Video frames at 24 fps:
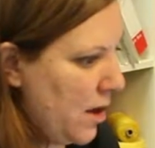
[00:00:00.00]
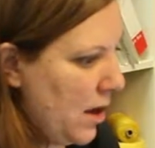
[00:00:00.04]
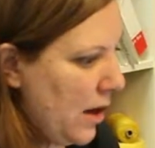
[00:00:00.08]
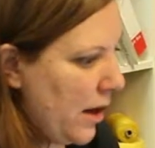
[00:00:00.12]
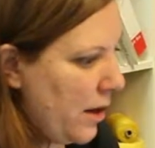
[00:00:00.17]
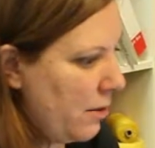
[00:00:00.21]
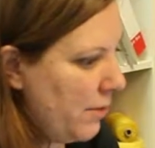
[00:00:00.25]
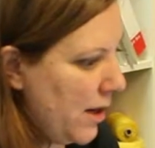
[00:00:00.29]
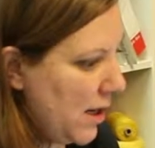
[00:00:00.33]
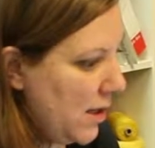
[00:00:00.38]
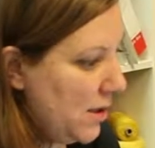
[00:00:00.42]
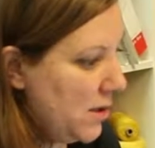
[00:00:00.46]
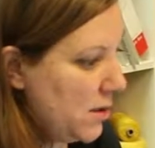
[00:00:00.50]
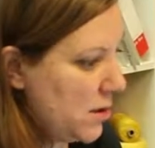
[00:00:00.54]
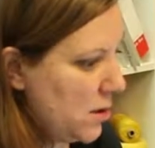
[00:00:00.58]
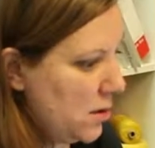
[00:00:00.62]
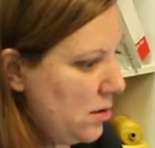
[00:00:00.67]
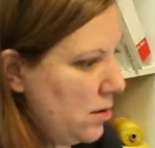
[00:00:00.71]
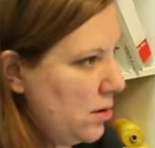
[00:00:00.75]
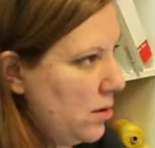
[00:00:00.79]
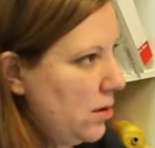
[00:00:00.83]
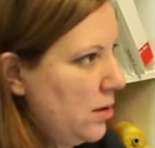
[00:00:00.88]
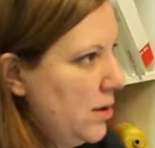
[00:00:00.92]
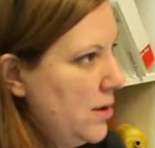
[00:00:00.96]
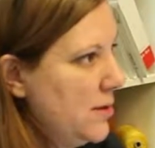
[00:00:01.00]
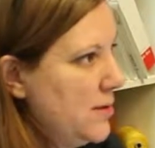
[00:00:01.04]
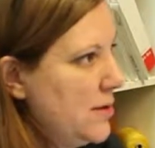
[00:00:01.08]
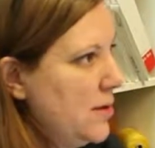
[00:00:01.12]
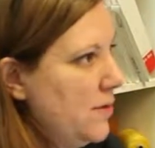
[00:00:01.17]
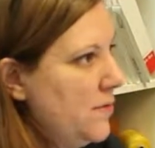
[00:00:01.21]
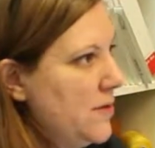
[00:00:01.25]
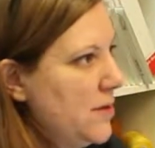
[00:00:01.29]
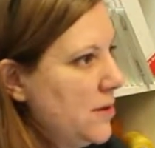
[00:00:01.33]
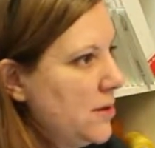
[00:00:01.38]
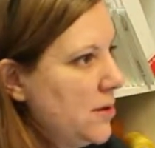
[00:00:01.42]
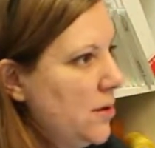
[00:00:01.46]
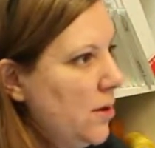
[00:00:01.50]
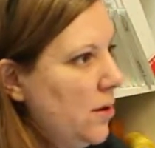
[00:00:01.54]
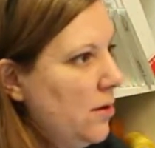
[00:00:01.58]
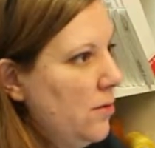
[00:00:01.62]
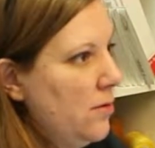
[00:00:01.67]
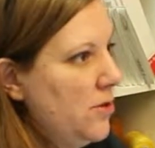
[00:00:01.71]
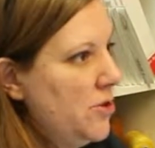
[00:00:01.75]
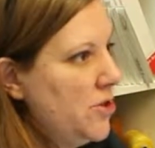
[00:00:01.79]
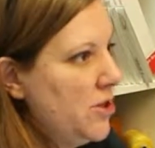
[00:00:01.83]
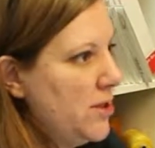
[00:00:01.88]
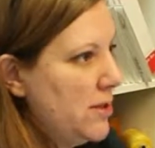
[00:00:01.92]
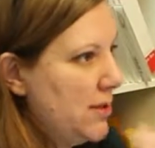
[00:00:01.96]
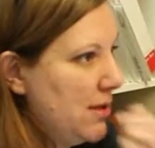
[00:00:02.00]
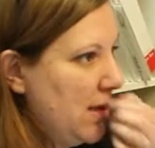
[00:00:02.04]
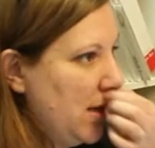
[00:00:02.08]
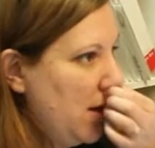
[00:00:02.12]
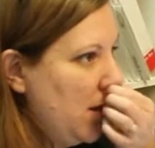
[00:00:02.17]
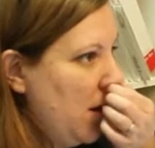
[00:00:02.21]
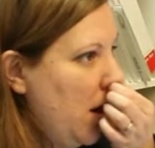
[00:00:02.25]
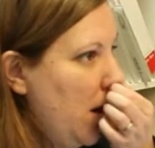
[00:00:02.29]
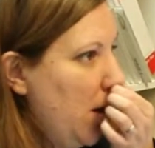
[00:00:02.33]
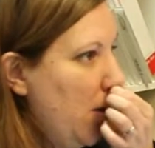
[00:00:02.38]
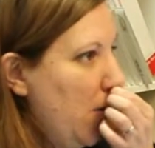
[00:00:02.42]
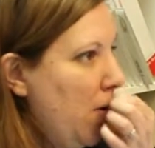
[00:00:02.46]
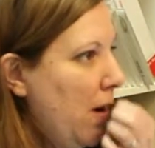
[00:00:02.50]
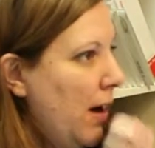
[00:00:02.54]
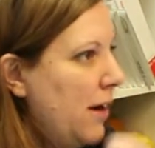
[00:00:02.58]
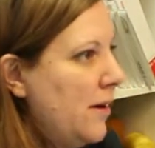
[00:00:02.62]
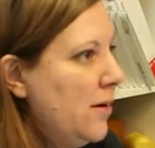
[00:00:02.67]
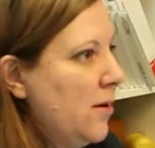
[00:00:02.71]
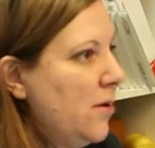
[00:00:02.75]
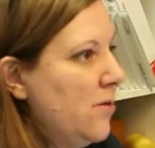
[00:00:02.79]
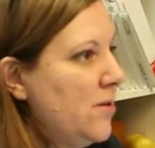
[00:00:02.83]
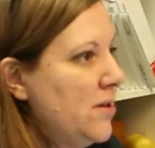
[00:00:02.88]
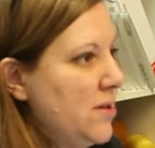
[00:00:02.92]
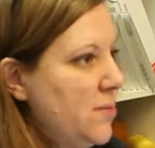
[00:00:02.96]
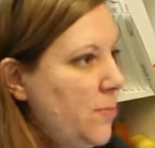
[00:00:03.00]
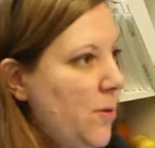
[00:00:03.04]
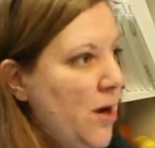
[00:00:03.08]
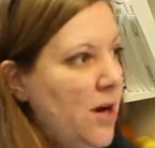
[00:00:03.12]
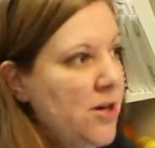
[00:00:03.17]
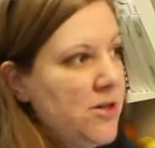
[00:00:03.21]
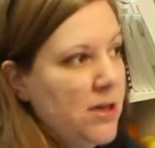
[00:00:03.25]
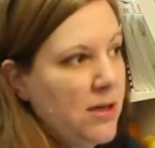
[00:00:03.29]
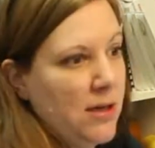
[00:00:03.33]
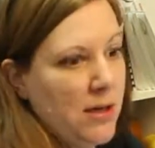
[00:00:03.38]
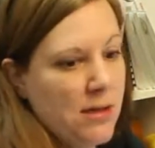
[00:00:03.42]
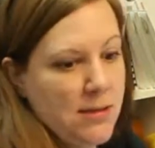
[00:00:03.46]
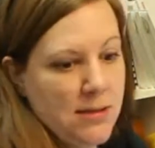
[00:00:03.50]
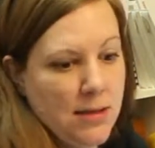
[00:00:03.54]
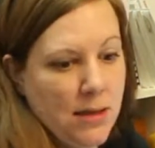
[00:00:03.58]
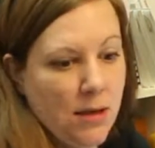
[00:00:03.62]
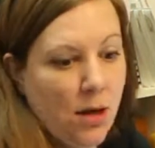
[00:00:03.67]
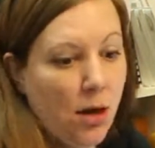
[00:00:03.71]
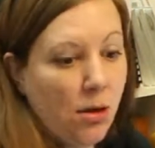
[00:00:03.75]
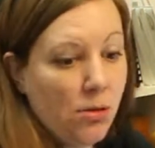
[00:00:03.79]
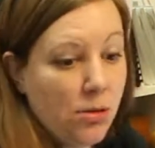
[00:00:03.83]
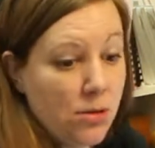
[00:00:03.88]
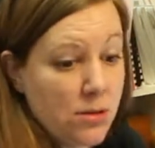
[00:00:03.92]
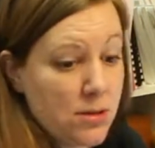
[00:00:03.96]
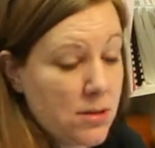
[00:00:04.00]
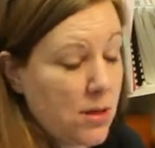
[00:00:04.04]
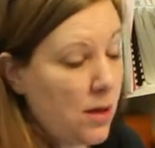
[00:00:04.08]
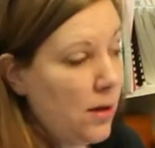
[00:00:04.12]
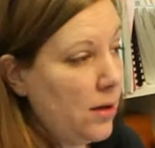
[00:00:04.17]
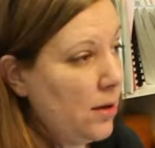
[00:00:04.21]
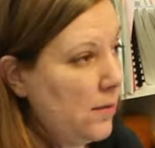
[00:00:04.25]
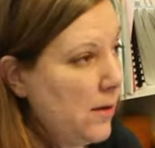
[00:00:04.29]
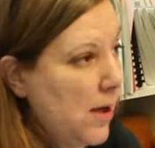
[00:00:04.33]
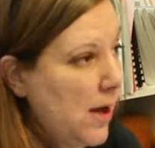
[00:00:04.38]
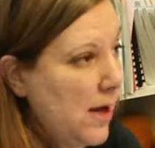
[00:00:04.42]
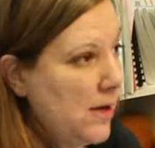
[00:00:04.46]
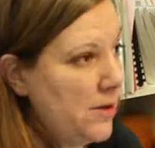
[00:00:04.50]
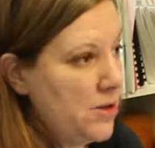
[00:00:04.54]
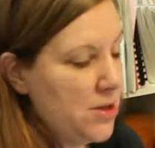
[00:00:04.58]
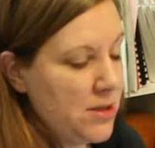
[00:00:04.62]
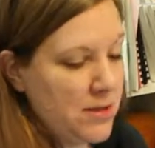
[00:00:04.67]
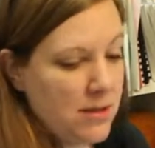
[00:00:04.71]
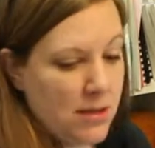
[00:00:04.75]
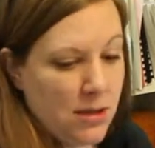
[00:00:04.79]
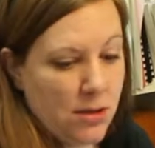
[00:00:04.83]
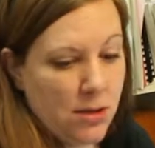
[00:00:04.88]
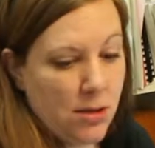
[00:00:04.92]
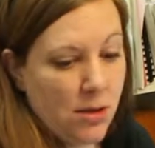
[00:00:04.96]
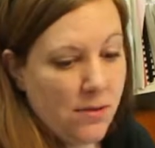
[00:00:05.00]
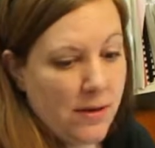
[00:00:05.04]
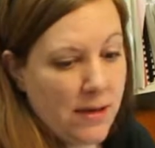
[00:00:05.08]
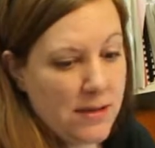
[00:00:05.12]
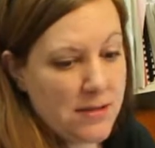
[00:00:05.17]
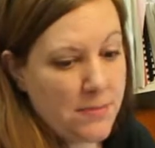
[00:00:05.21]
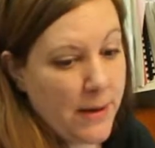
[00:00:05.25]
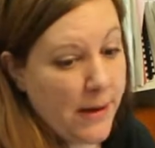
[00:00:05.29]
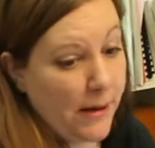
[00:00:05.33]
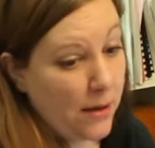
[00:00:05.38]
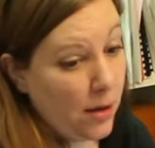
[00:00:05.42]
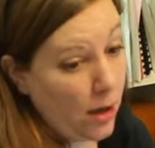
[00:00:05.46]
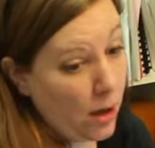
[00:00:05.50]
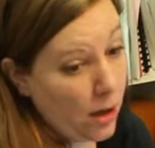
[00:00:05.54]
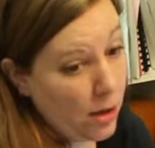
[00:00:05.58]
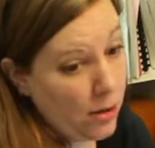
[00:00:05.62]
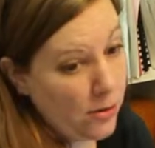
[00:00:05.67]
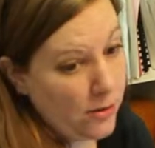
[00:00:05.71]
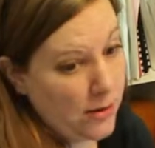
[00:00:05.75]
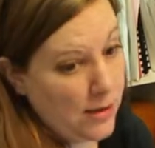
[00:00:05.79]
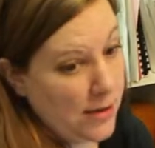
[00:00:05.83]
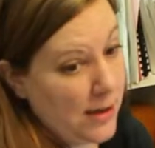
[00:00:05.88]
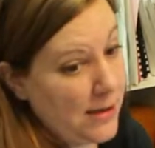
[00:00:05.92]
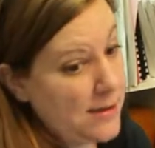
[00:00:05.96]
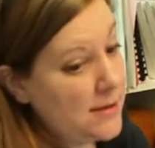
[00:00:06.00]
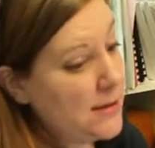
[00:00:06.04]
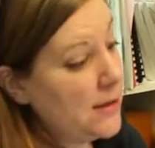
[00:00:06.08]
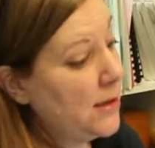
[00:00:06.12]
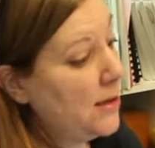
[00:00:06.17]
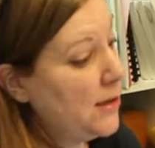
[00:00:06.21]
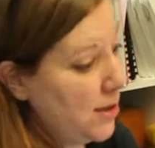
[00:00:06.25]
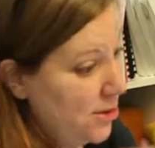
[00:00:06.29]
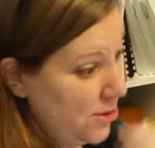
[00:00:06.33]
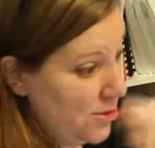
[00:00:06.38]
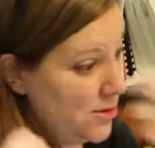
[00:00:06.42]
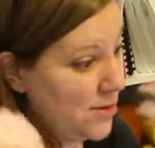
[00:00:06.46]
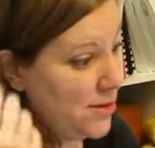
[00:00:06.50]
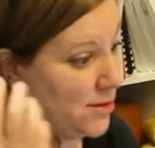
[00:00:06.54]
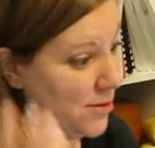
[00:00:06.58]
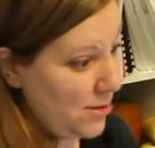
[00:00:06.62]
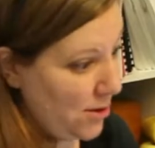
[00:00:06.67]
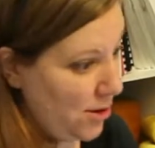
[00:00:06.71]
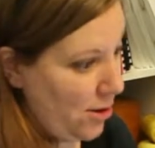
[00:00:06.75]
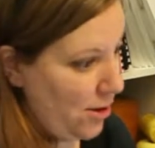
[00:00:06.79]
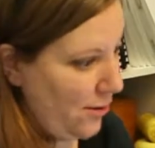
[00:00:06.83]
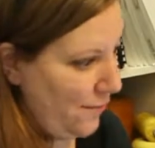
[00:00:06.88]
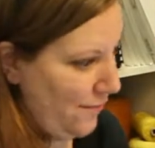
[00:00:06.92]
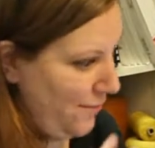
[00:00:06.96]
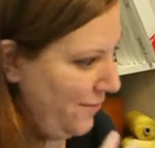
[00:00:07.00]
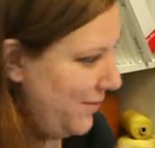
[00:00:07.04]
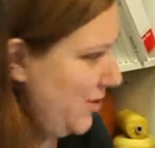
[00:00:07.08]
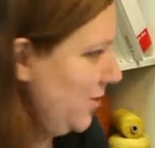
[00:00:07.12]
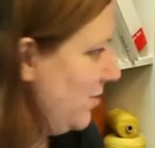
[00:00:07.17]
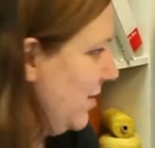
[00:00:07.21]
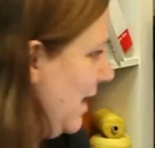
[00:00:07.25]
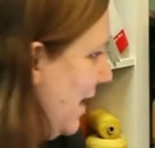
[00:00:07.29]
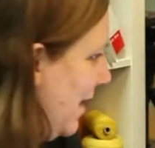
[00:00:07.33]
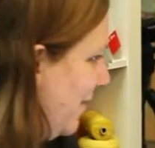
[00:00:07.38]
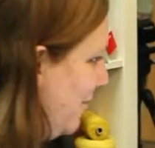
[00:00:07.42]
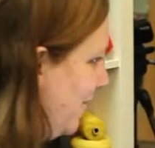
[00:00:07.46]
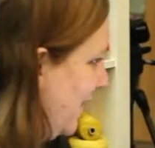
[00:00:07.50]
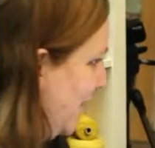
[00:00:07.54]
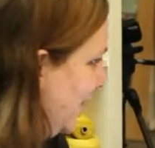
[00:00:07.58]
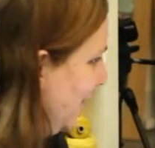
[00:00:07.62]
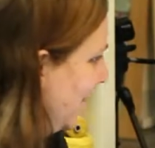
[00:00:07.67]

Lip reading: I ran into her in San Francisco and she said, "Oh, I know this project," and I said, "Oh, you saw it online?" She said, "No, that's my code," and I said, "Here's the scarf, you can have it."